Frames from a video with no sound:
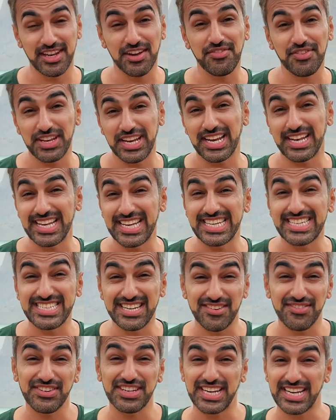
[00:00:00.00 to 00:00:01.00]
definitely,
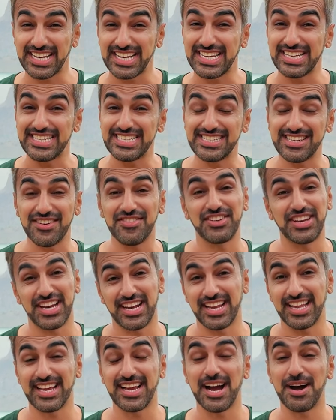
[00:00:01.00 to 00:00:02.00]
definitely,
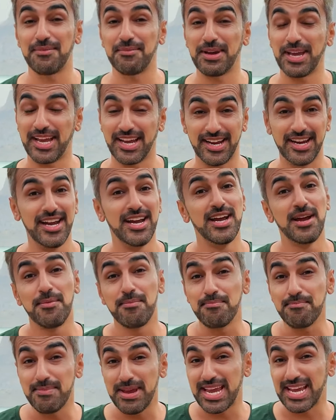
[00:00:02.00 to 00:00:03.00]
definitely come here.
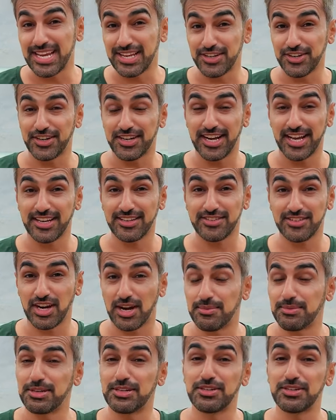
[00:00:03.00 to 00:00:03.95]
Make it your next stop.